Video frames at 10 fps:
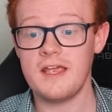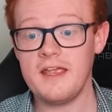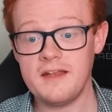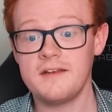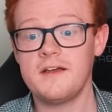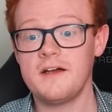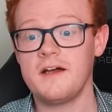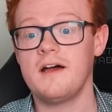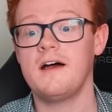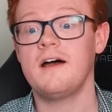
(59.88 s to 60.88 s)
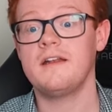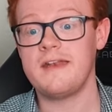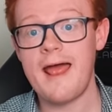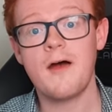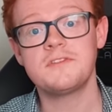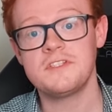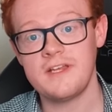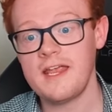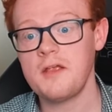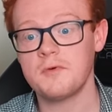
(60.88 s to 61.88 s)
And now
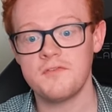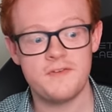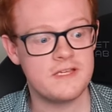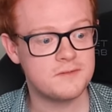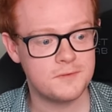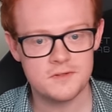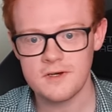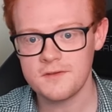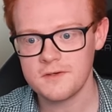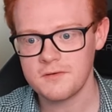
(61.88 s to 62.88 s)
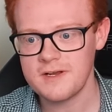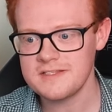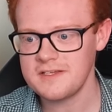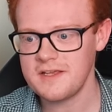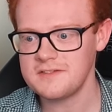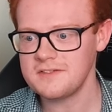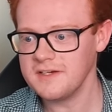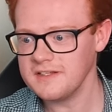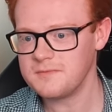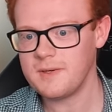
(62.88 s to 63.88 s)
today we're faced with another crazy
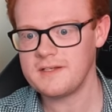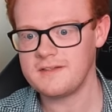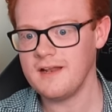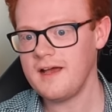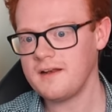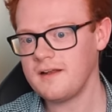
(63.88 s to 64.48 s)
incident, but not